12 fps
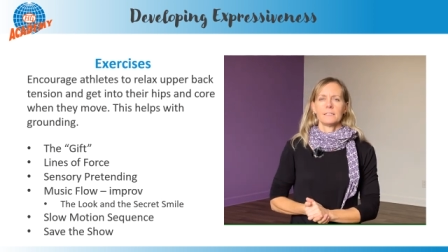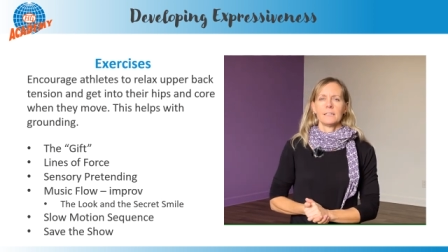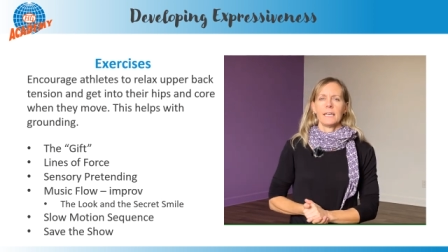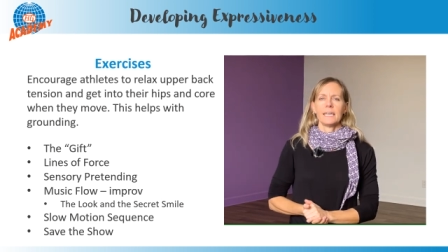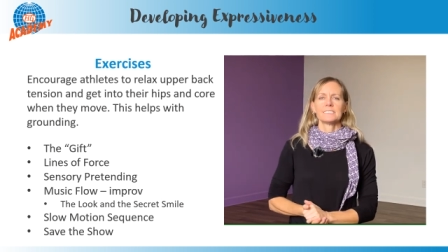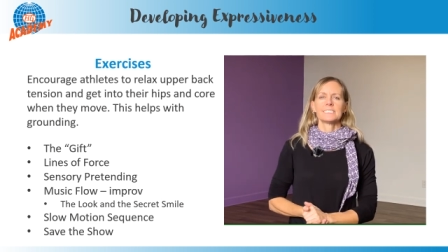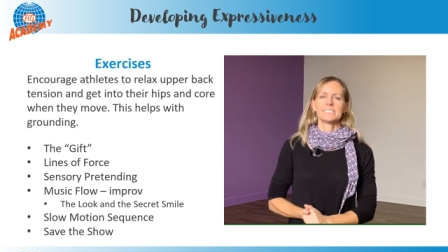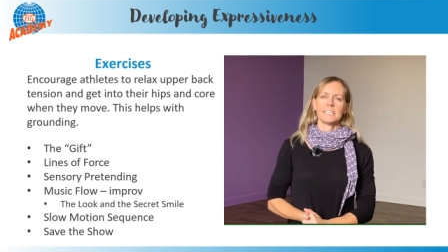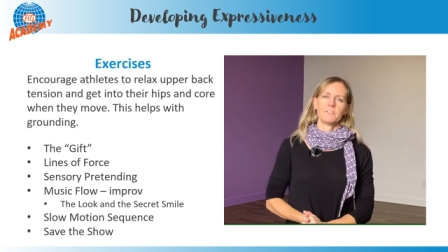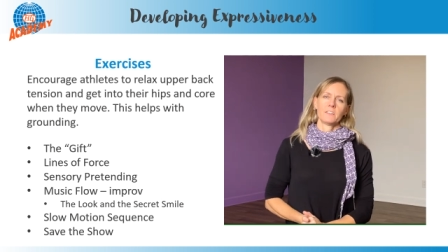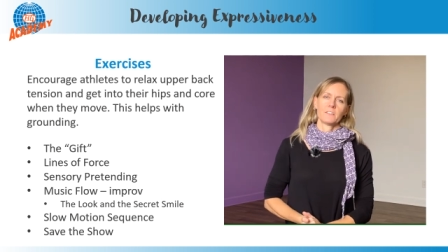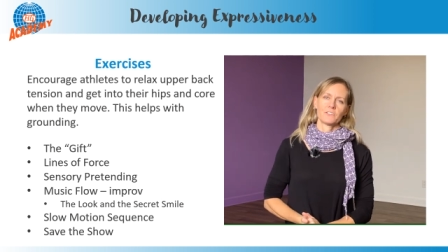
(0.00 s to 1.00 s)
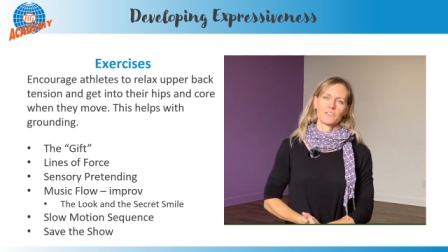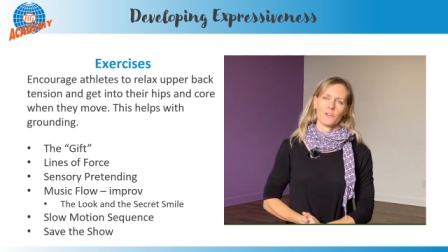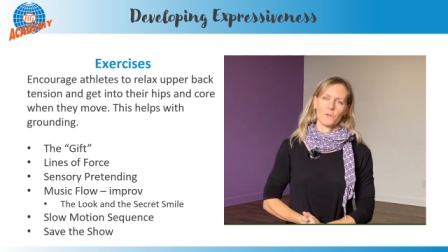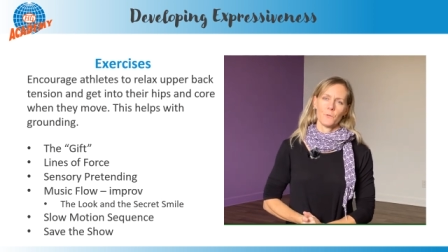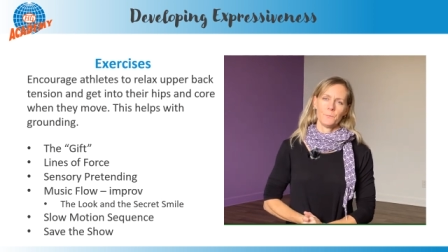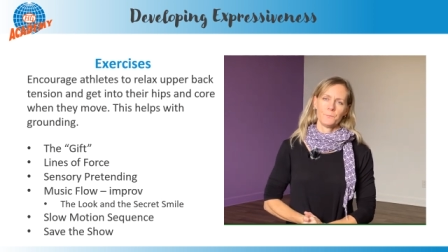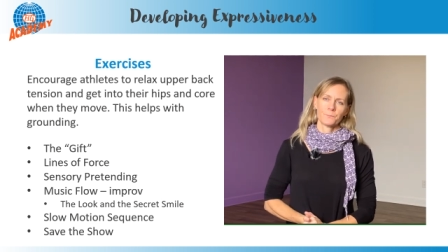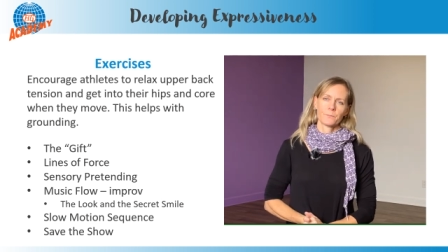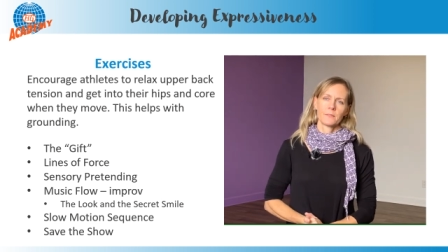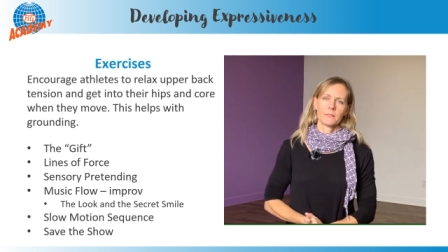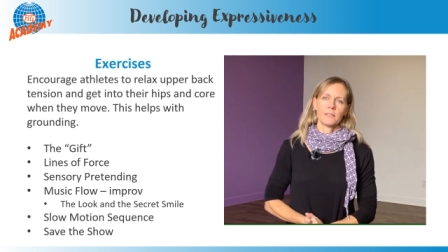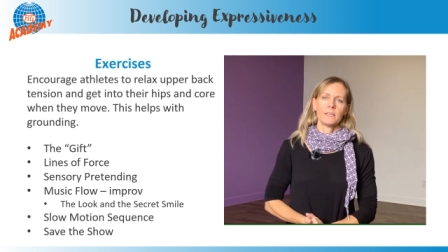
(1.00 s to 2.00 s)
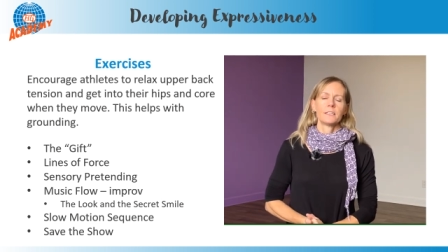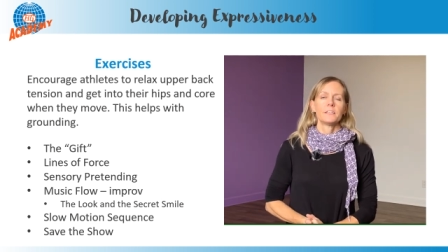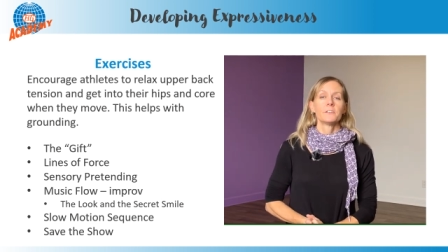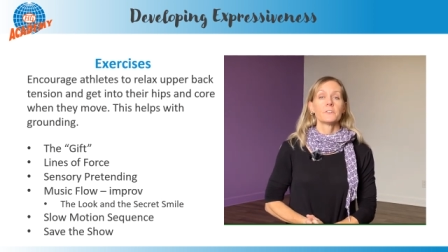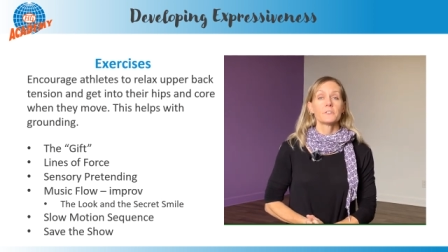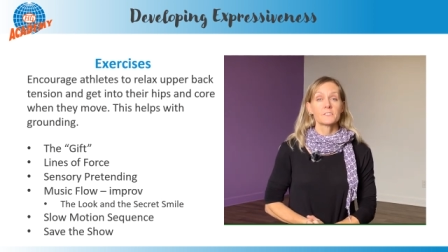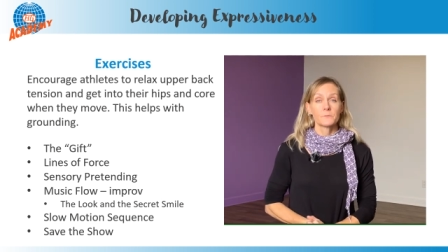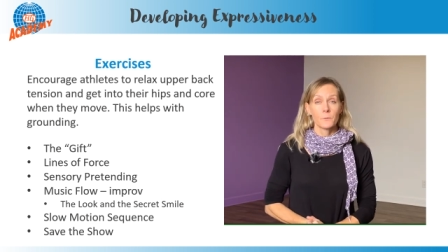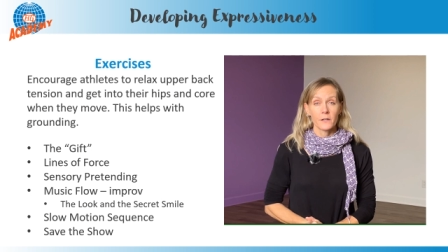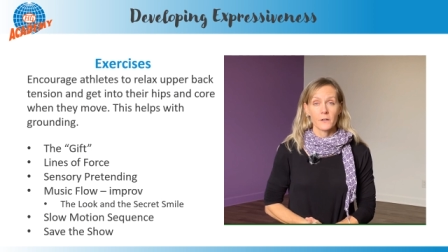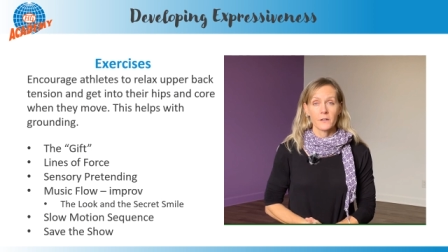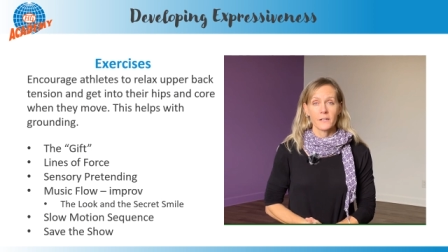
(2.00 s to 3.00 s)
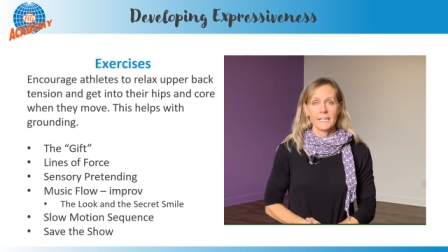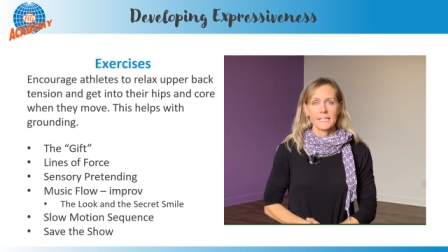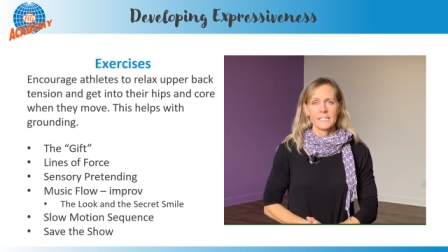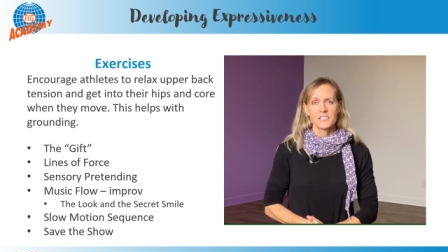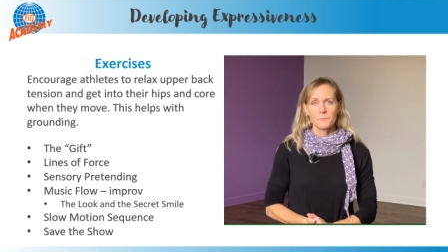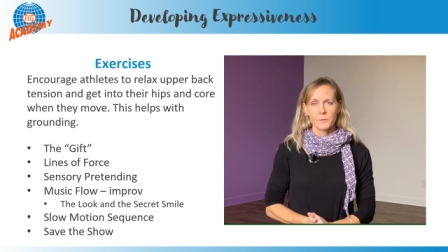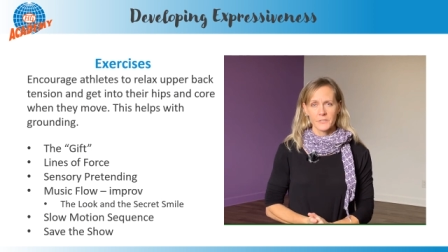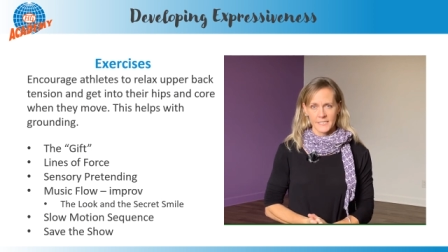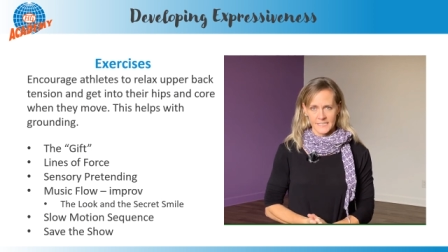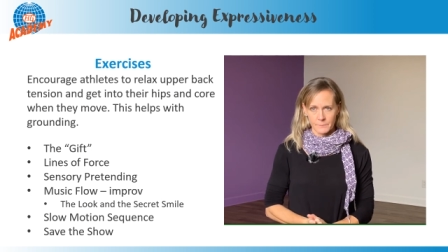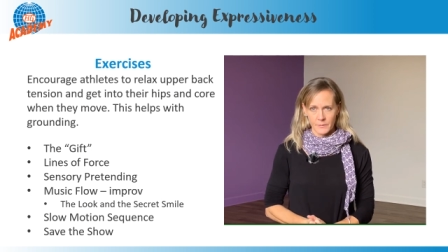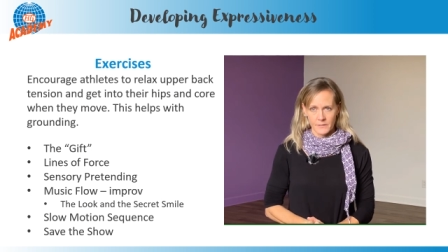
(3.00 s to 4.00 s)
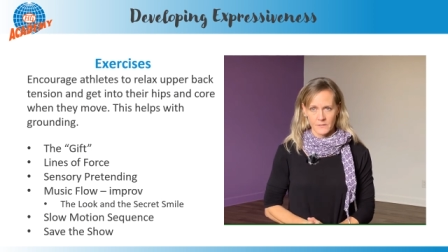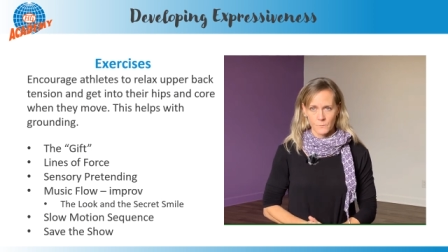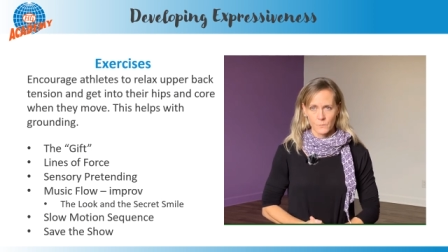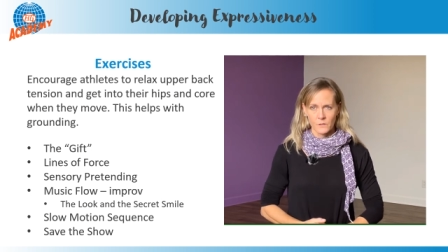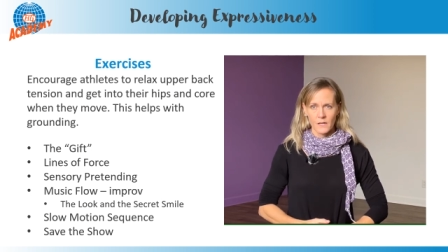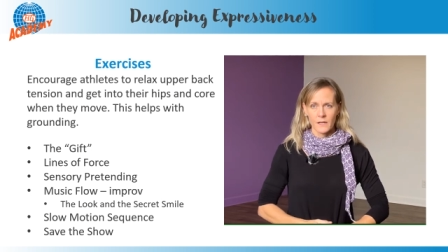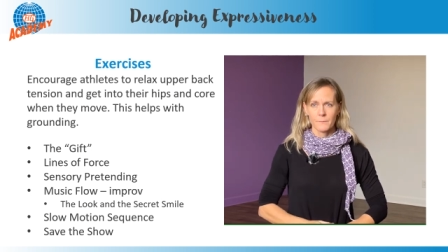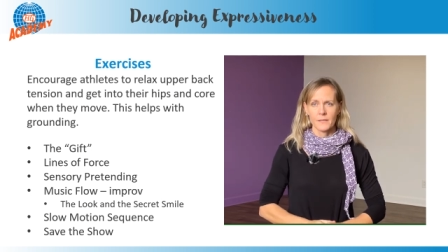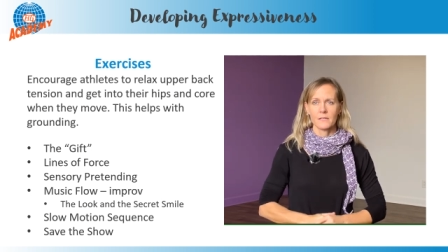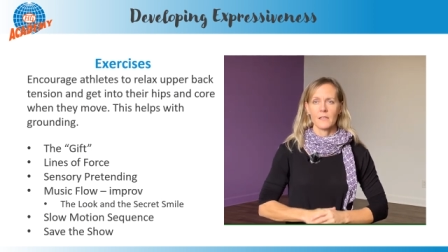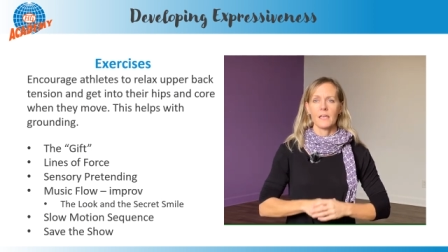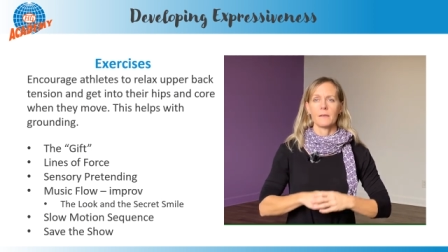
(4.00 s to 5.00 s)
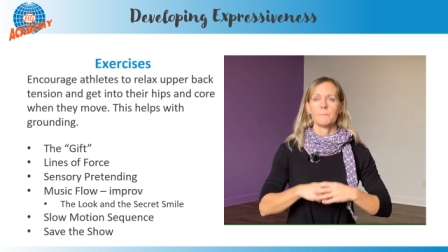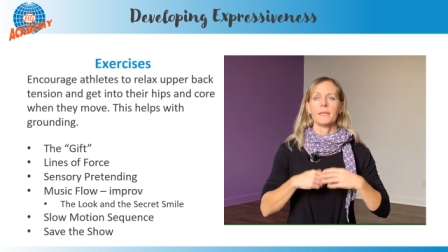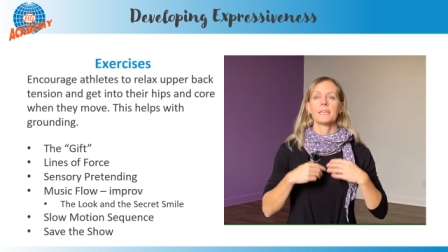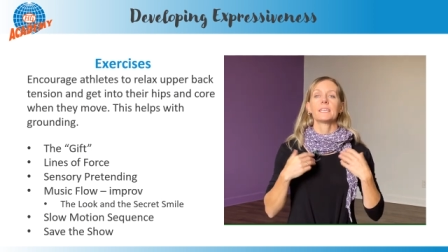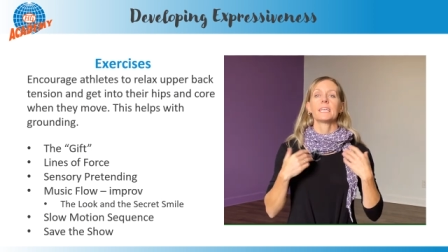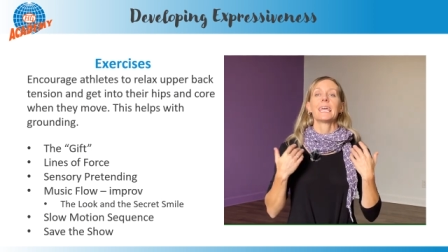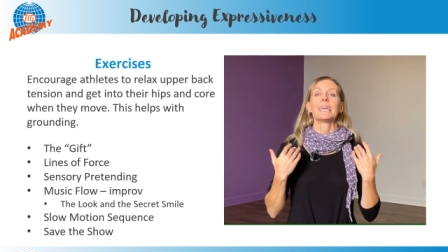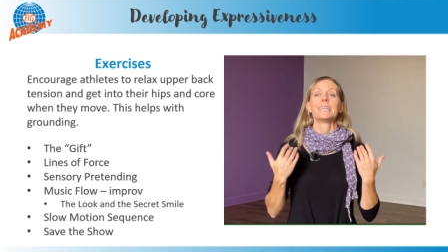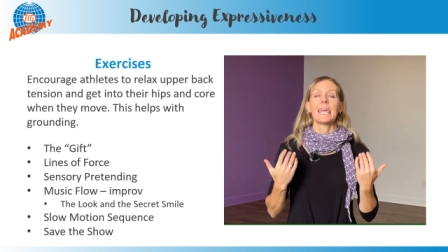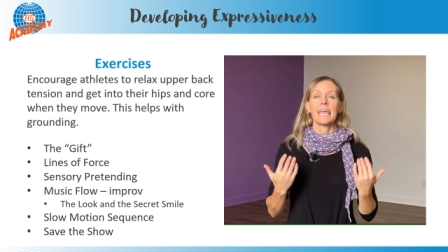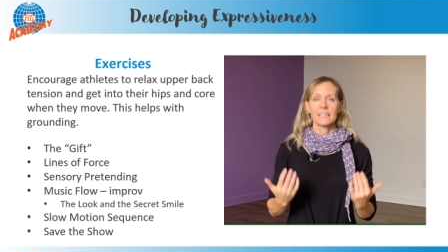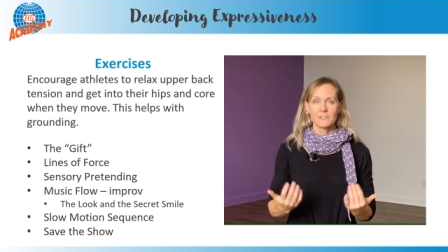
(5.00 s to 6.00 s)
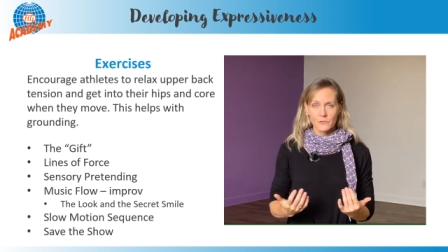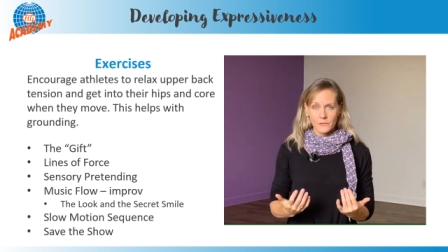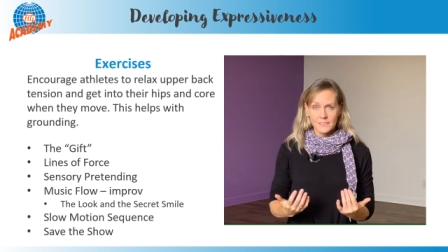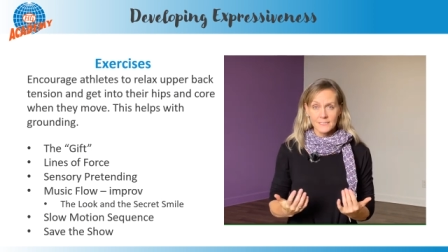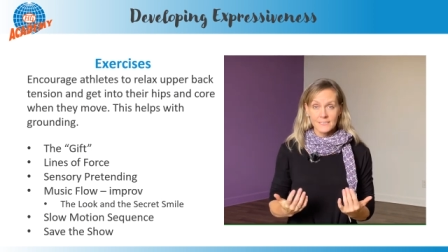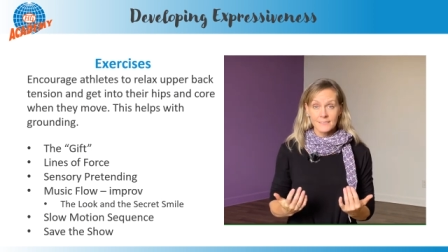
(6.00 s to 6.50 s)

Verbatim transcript: And saving the show. Here's where each participant will come in and make an entrance.